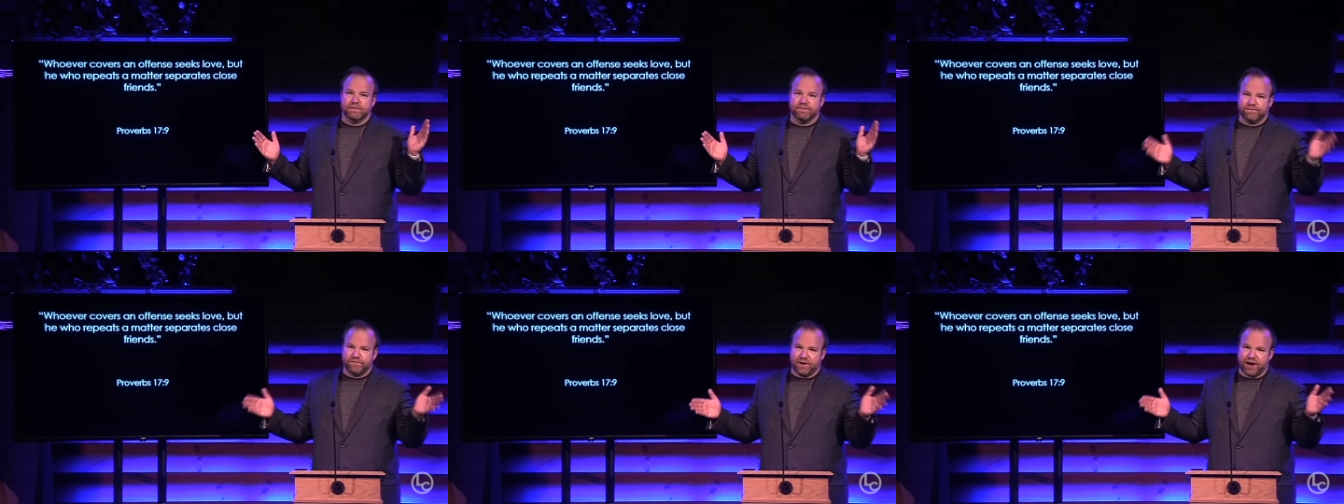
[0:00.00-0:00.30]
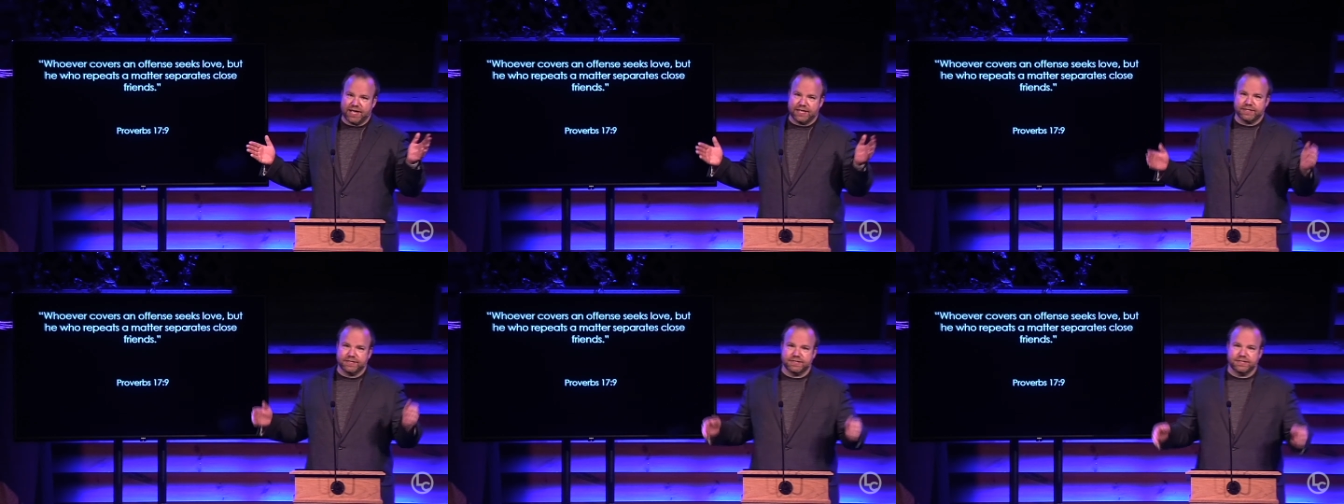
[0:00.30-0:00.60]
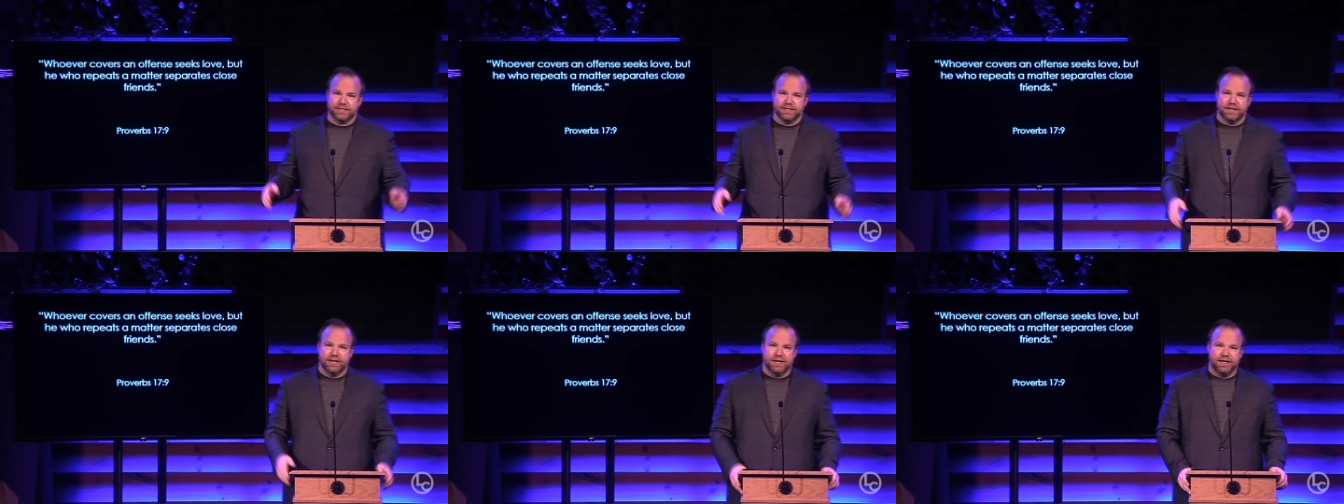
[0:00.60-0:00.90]

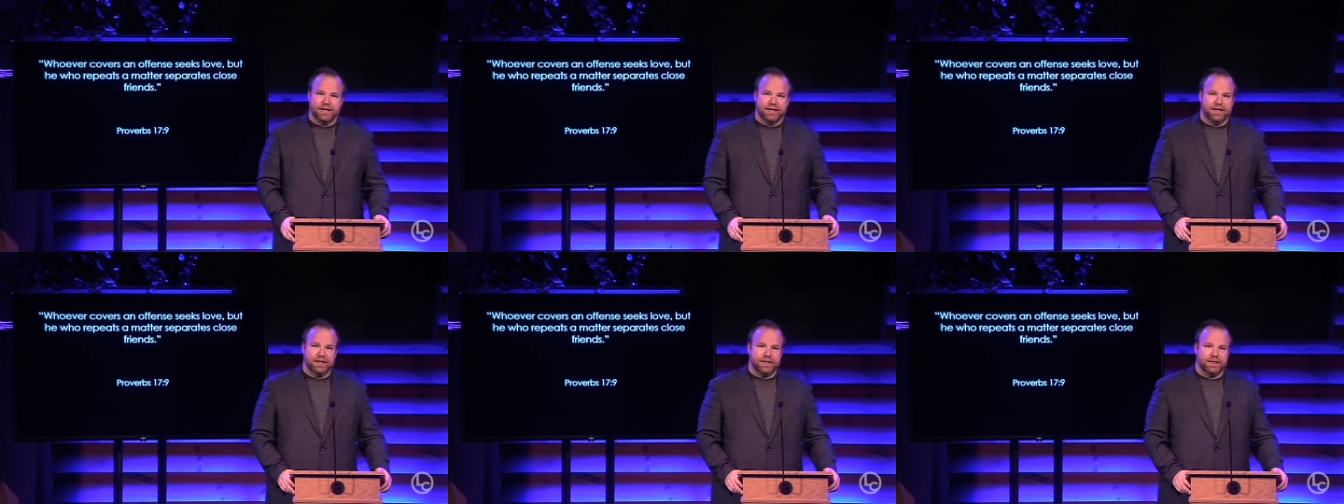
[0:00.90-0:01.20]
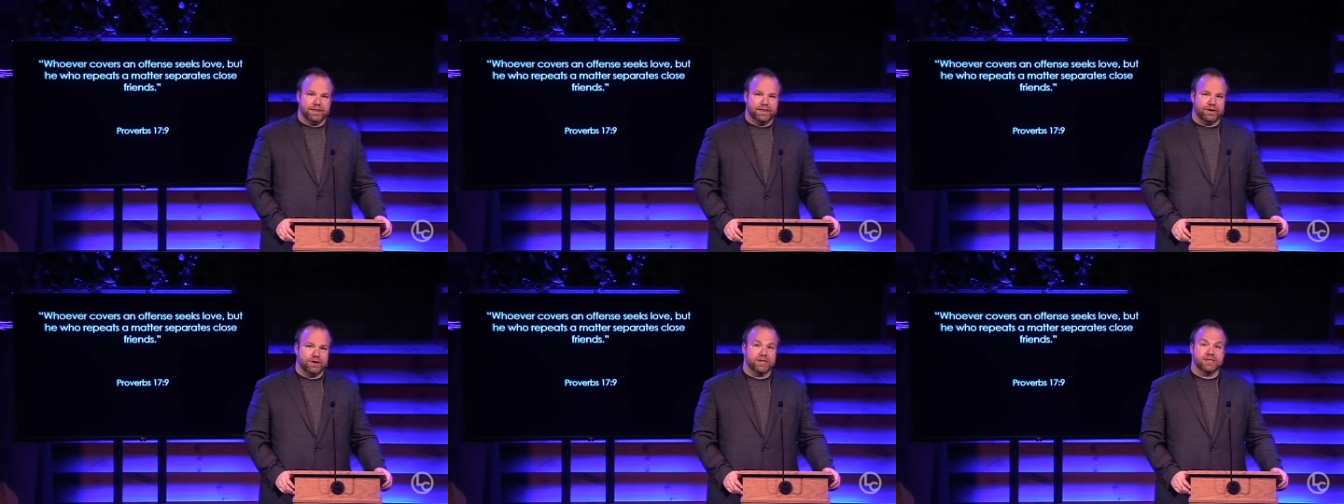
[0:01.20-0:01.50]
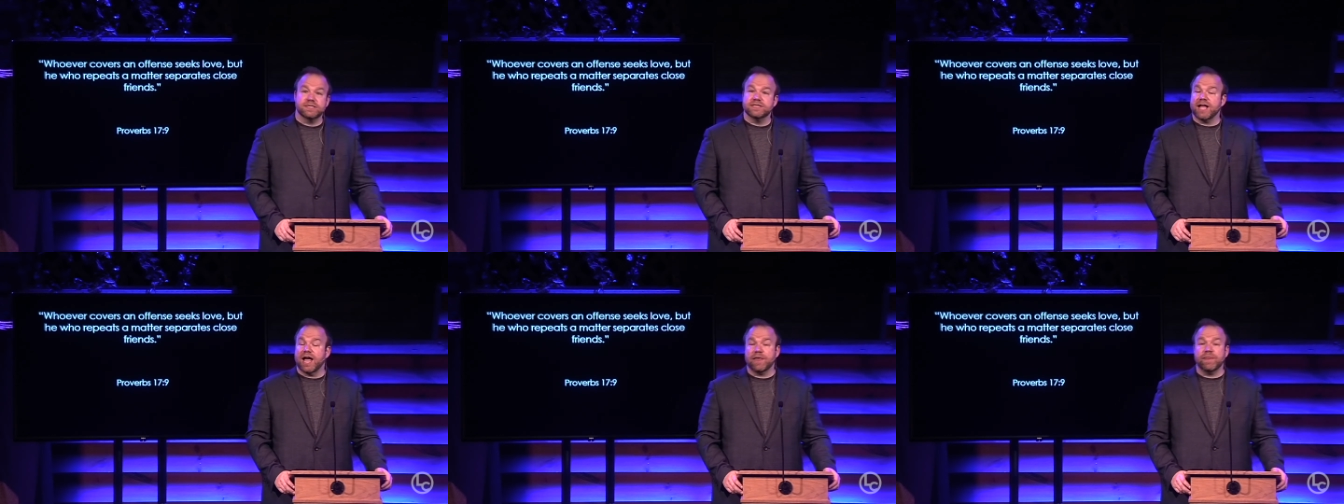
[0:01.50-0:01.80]
friends. There
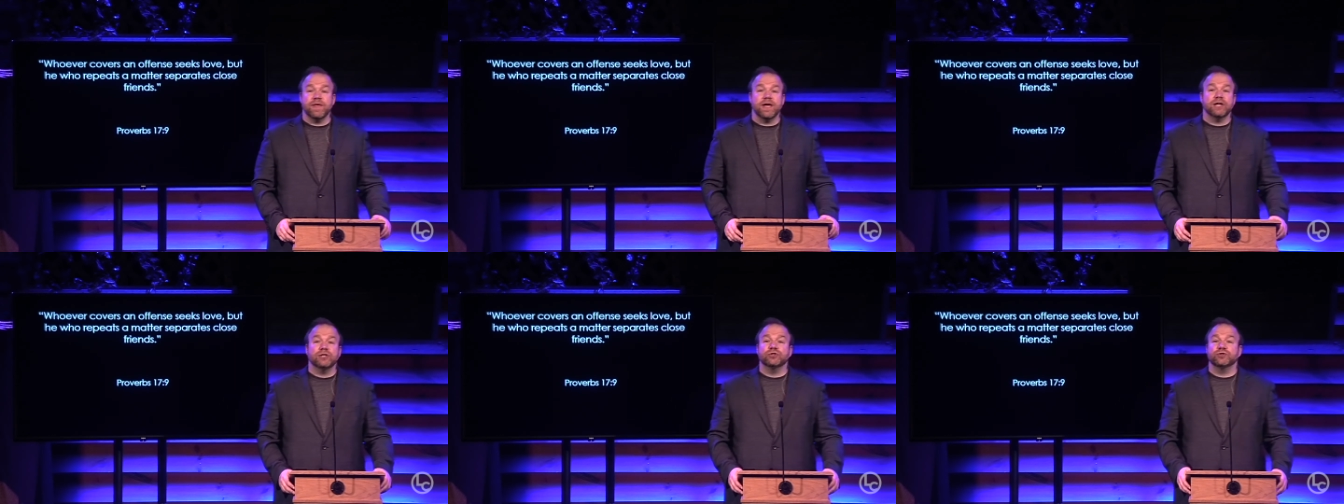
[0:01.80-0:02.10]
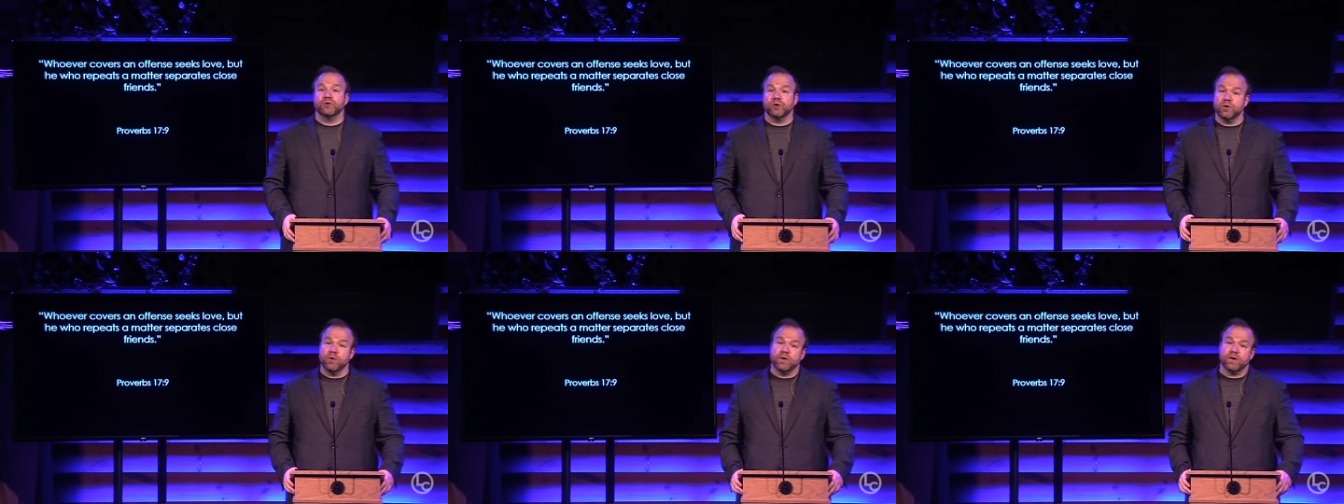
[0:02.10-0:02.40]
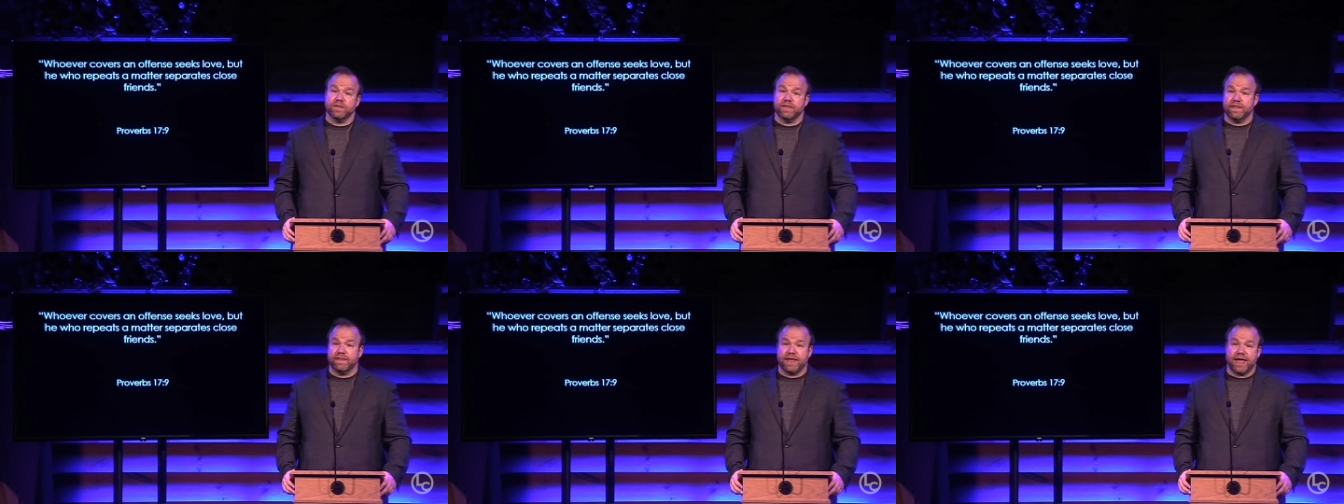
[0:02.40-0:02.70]
is nothing
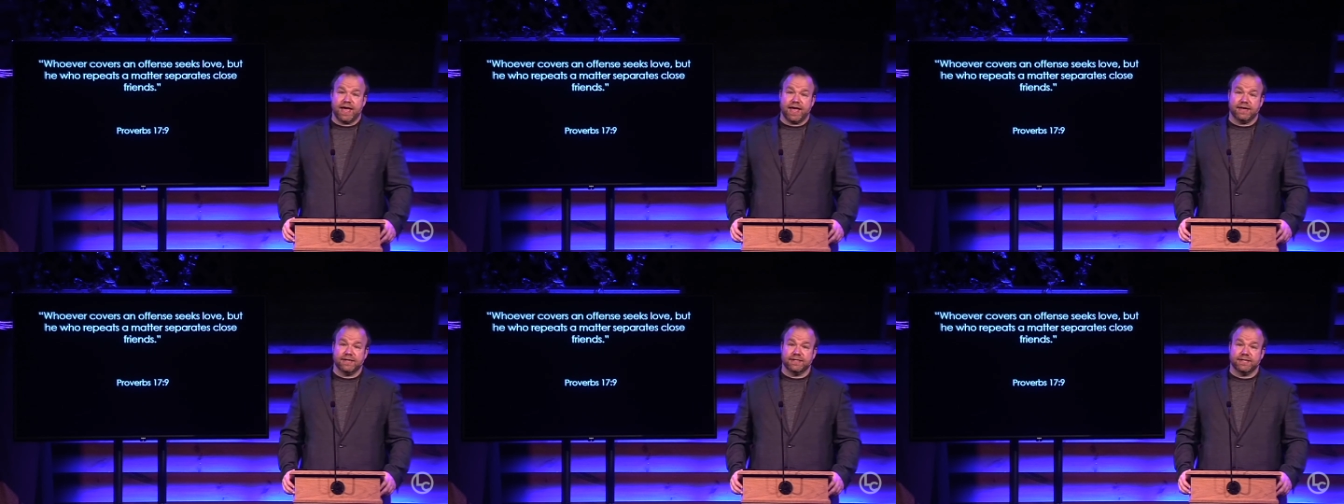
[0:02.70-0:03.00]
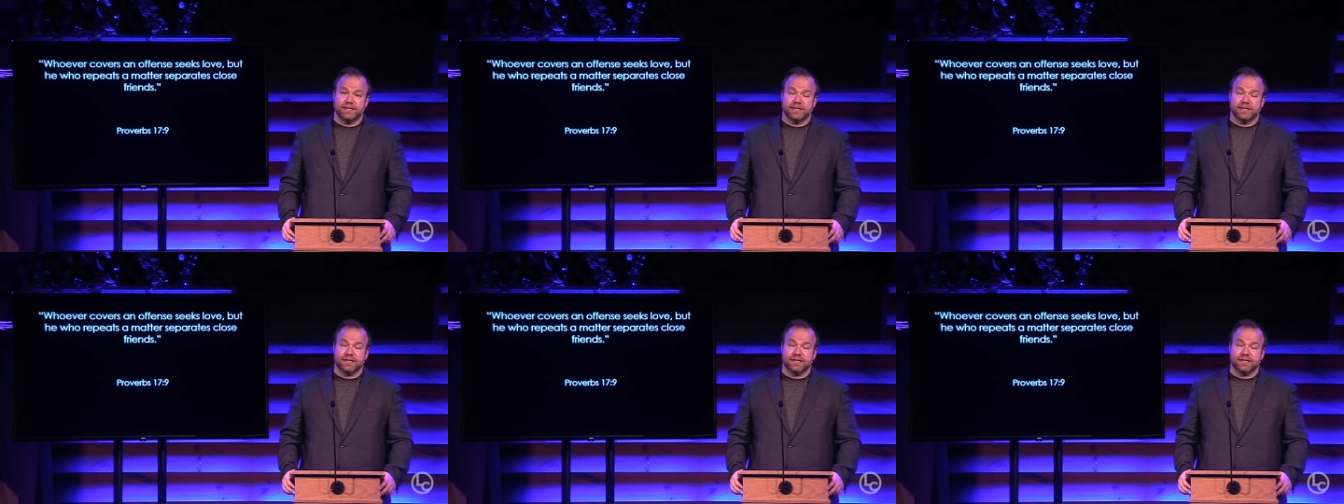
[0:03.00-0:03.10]
truer than that.